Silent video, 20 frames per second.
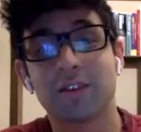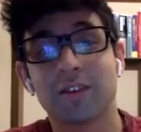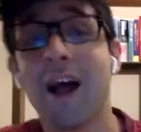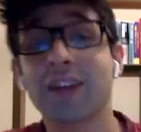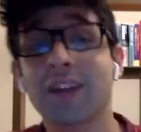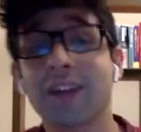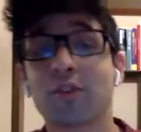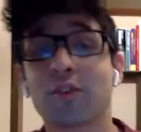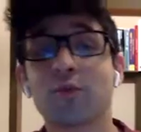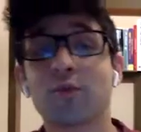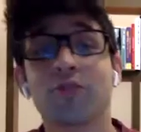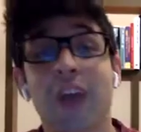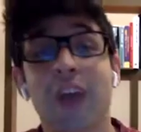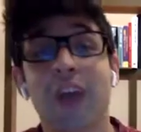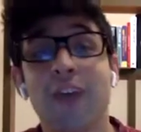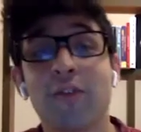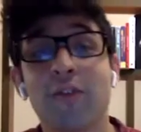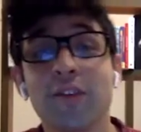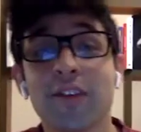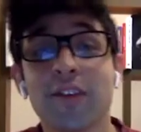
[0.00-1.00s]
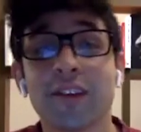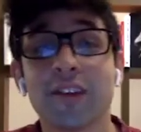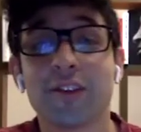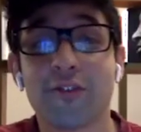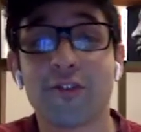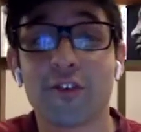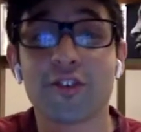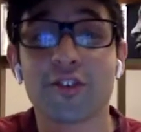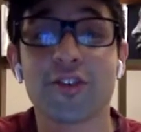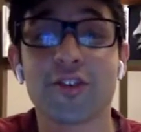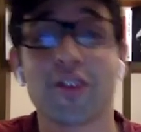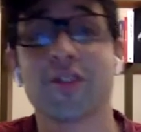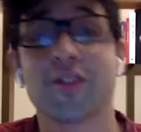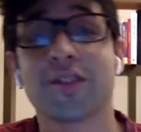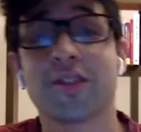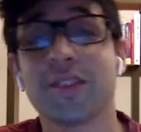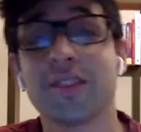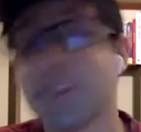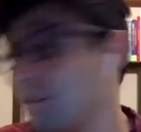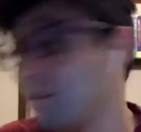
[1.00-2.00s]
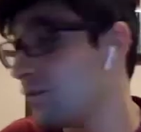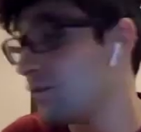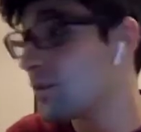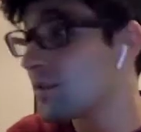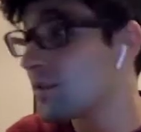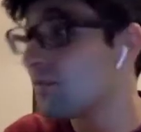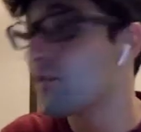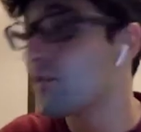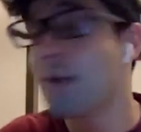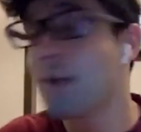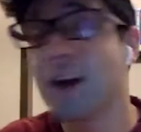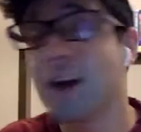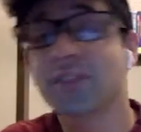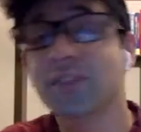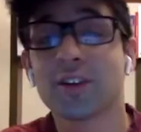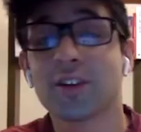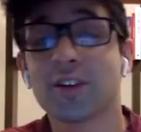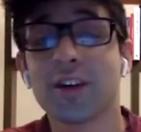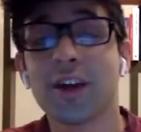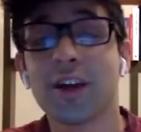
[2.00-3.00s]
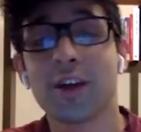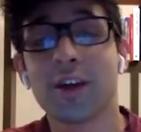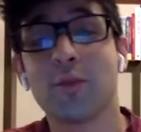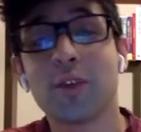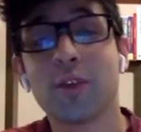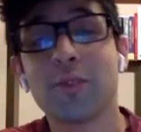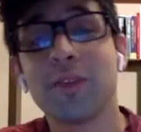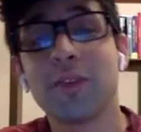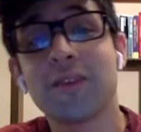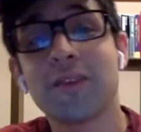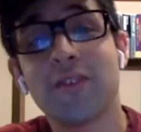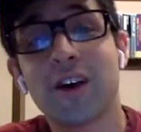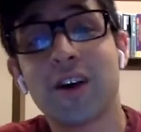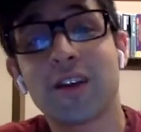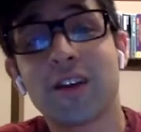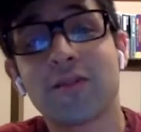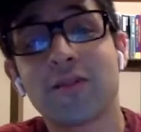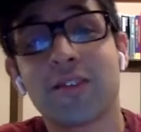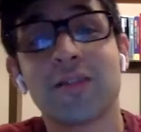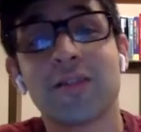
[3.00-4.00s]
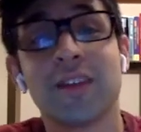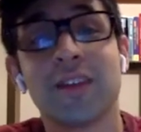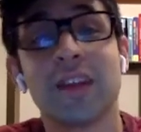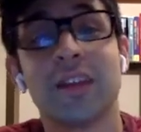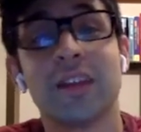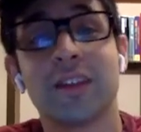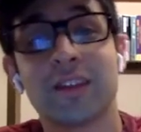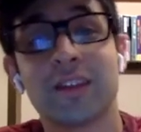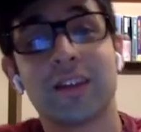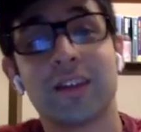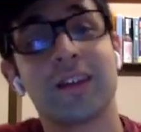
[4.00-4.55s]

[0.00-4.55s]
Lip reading: Rashford was everything the first start of the season. If it wasn't for Rashford, we'd be fucking 15.